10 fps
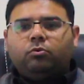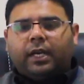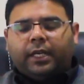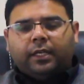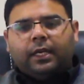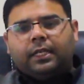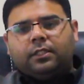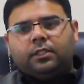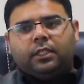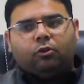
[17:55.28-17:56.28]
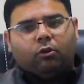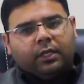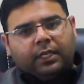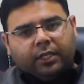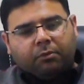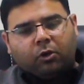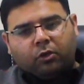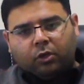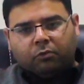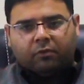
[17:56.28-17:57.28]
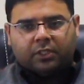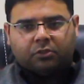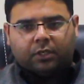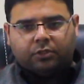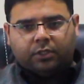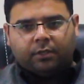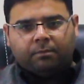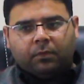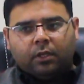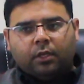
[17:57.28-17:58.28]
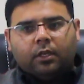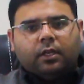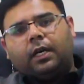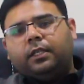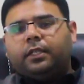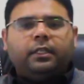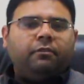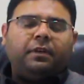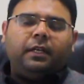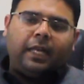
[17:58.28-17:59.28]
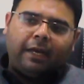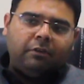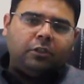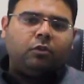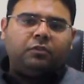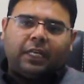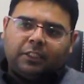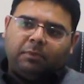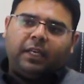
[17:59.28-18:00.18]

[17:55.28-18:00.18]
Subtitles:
to analyze the nonlinear model of our structure under different levels of seismic